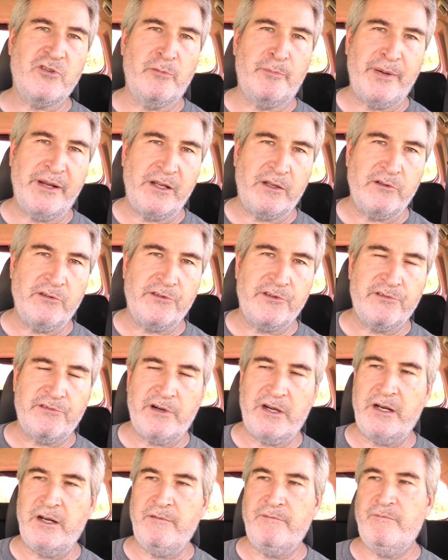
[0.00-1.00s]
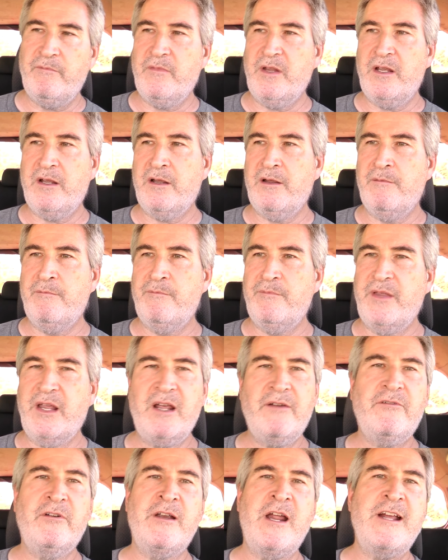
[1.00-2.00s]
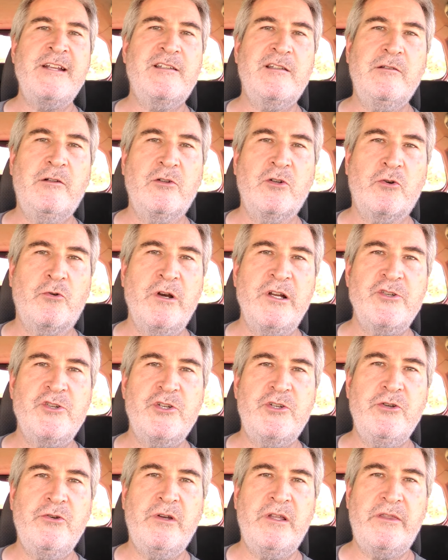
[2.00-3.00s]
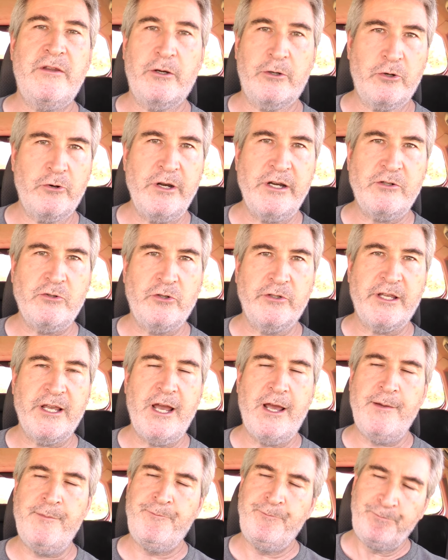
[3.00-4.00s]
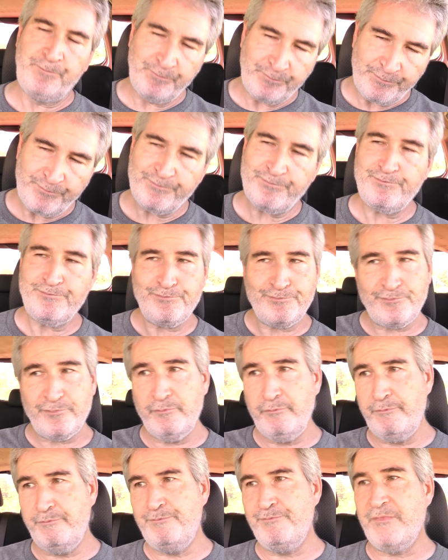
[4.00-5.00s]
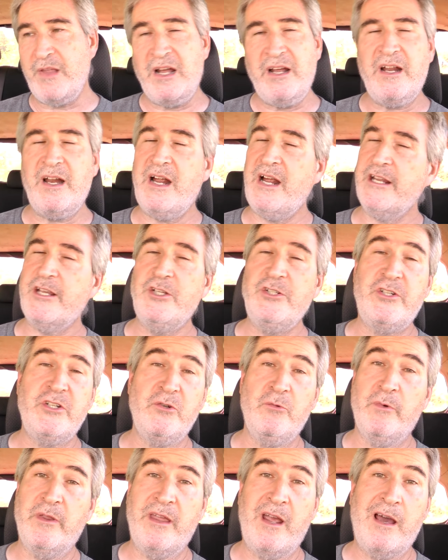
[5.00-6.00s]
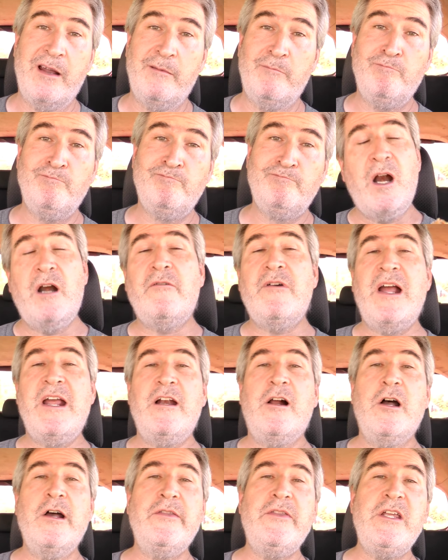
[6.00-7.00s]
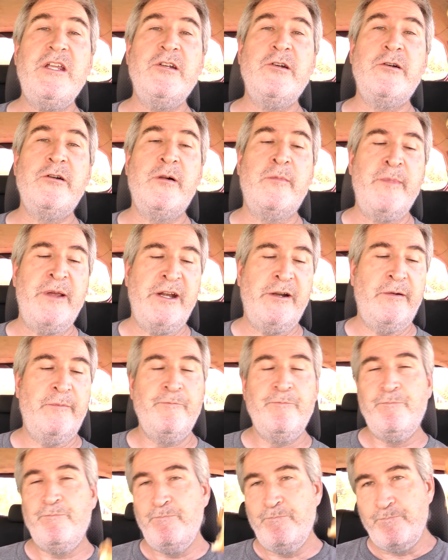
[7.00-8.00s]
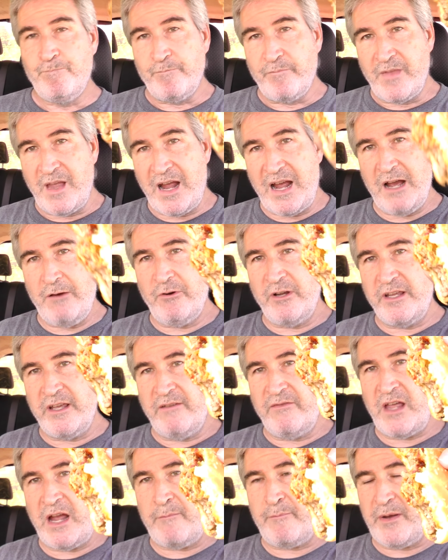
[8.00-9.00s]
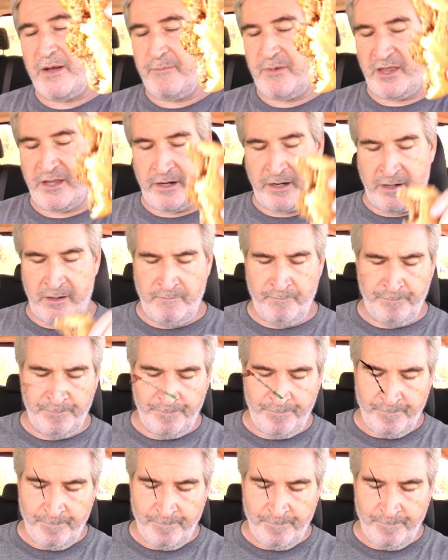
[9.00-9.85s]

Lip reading: are pickles, right? They have a nice little crunch to it. They're crinkle cut. I could do without them. All right, on the inertometer, I will give that puppy there.